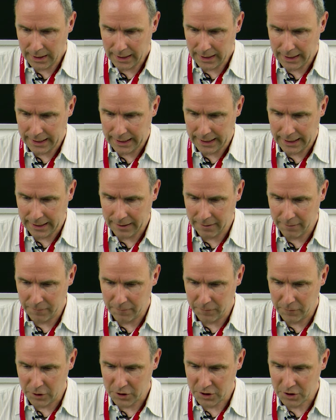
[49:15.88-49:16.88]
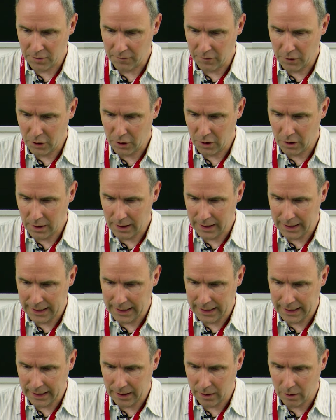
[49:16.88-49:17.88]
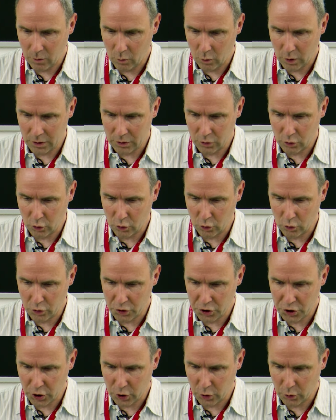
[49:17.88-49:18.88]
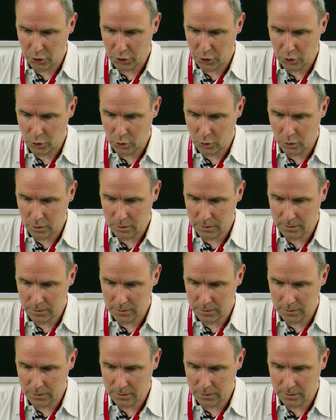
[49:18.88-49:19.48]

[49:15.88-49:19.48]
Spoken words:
And first of all, I want to show you